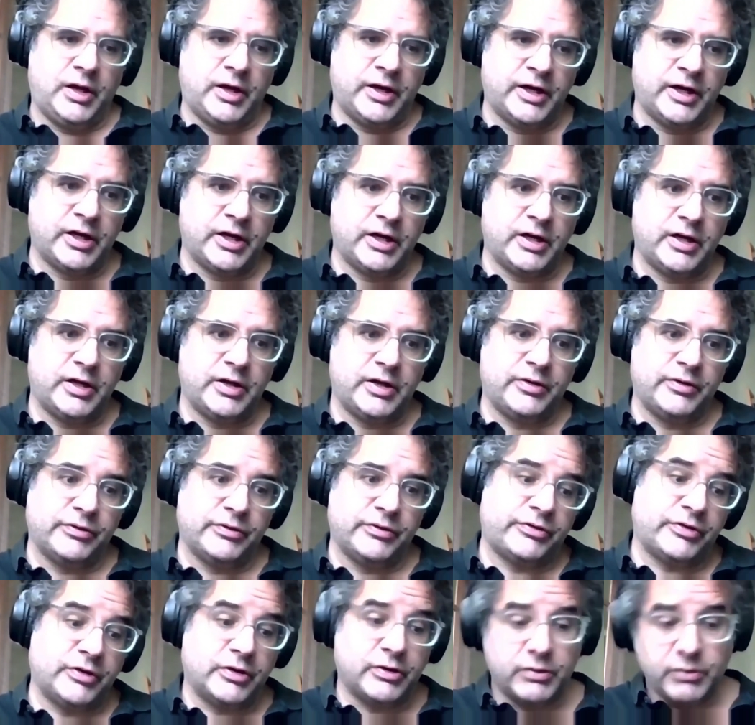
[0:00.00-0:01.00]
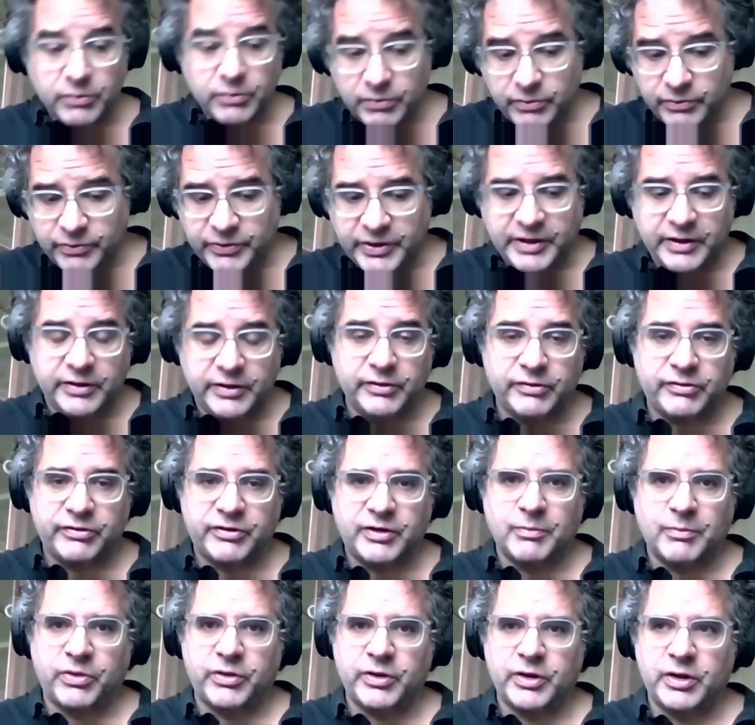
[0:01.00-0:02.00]
uh, so that is
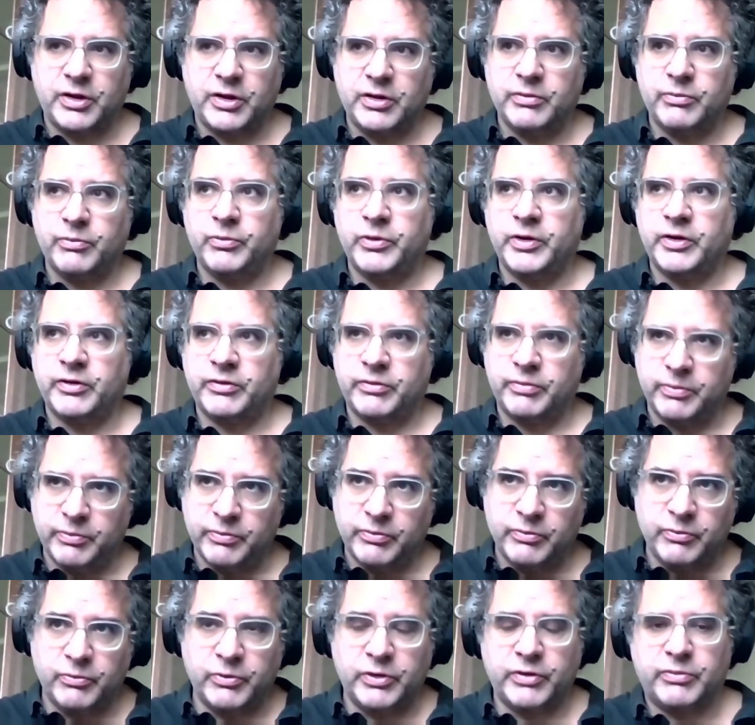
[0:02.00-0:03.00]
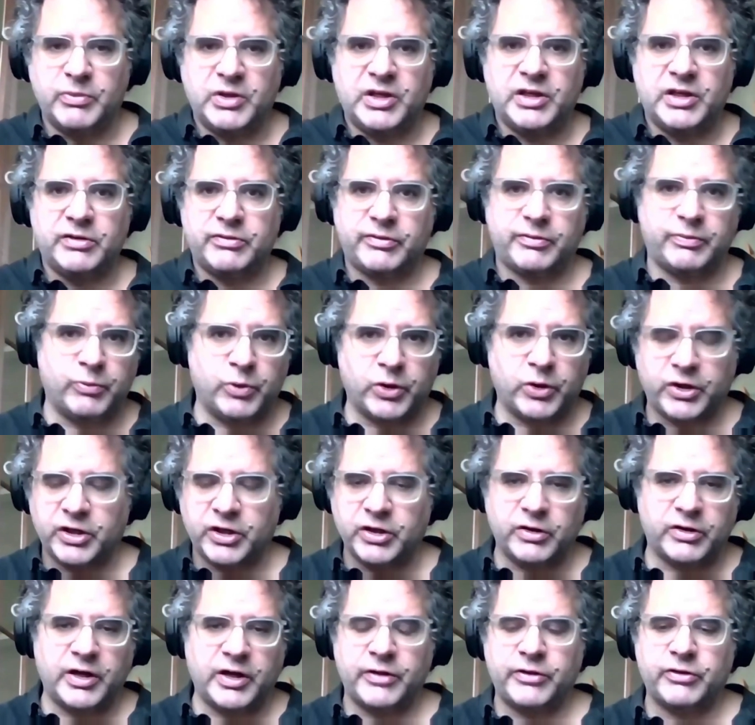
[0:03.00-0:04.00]
something with with me
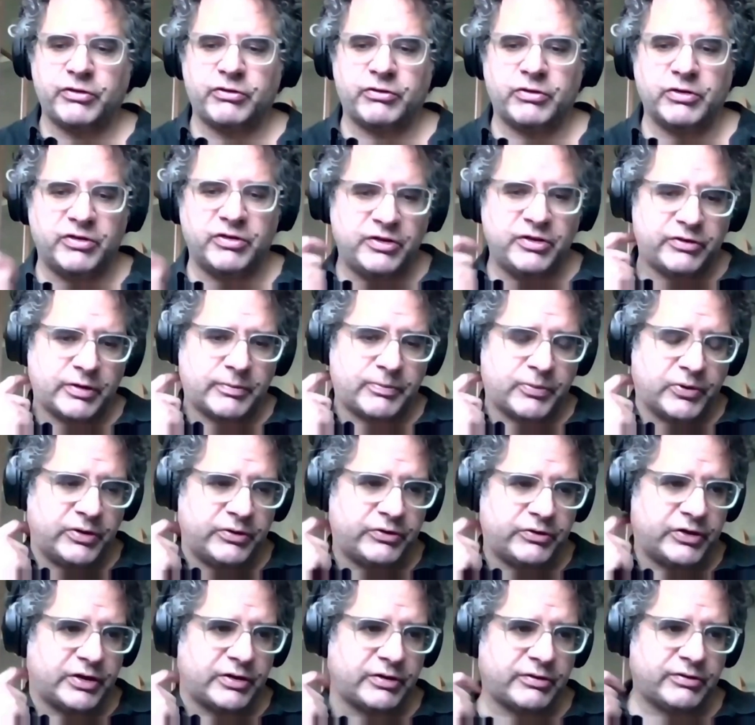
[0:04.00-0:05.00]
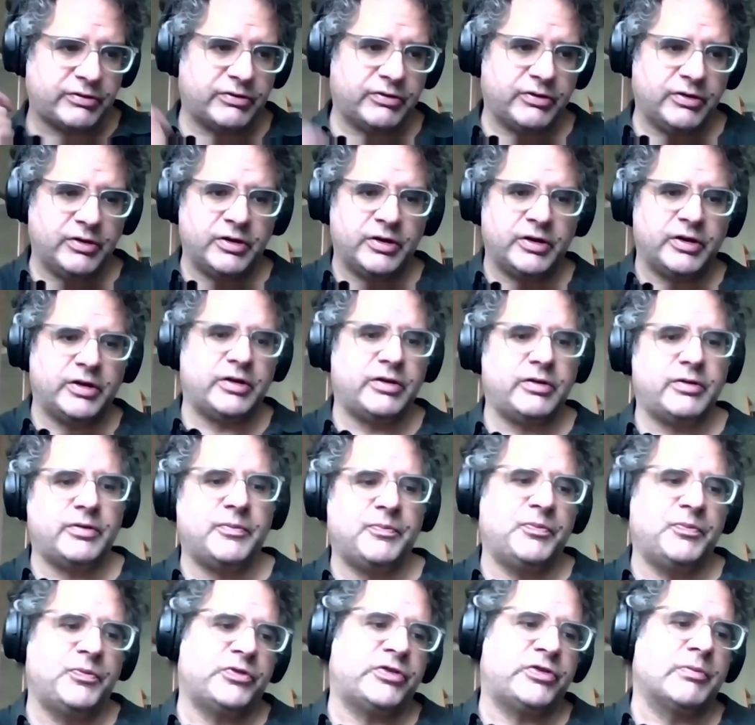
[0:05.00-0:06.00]
working on other strategic projects. Uh,
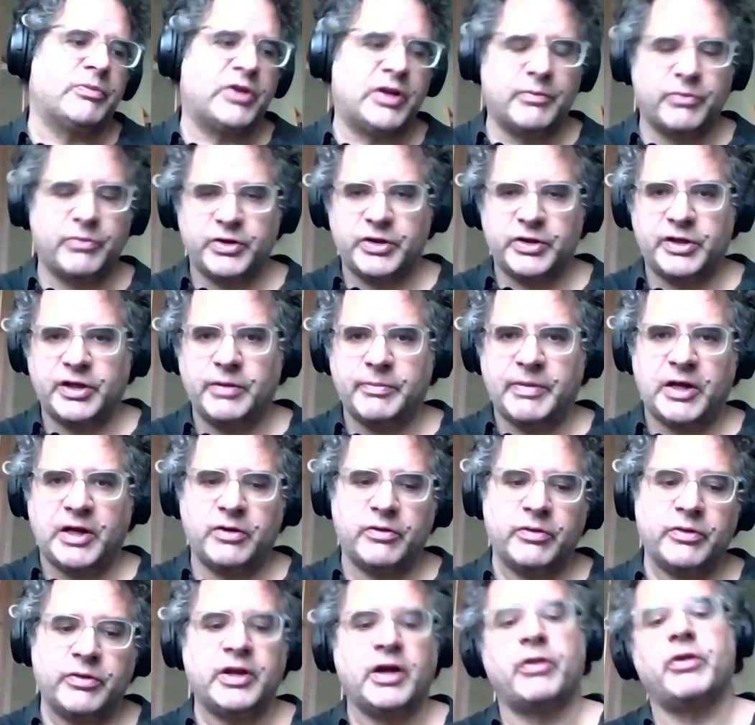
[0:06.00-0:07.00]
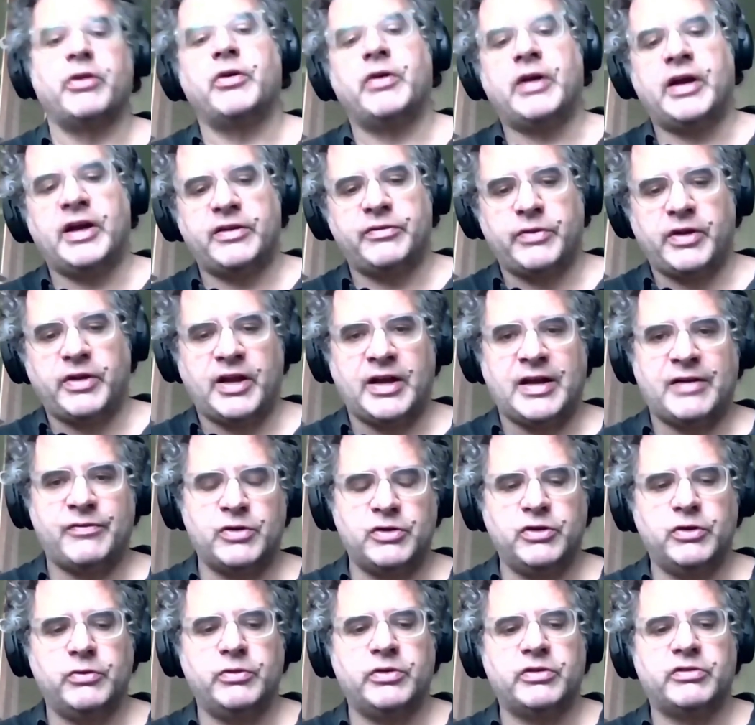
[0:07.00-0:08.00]
something I'm thinking about. The other a-
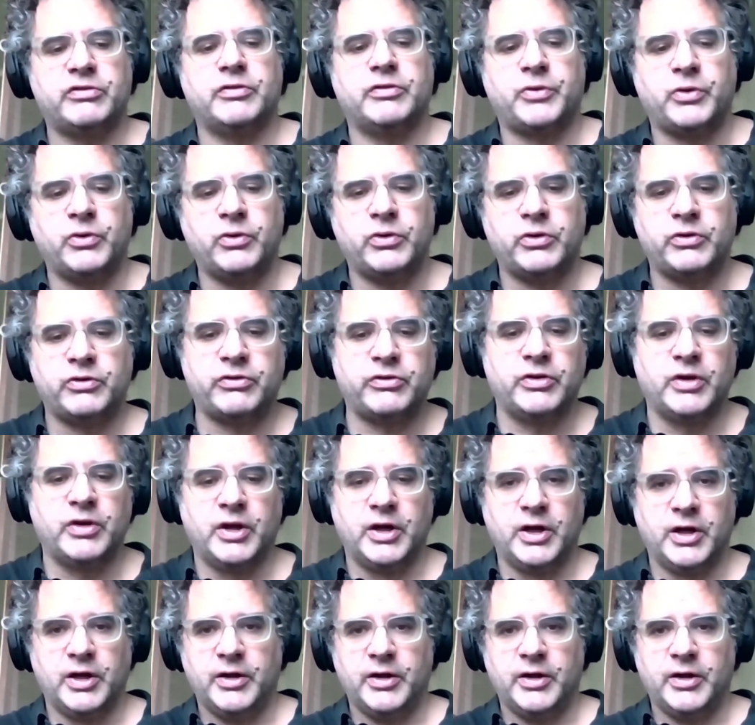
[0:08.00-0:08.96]
avenue is, of course,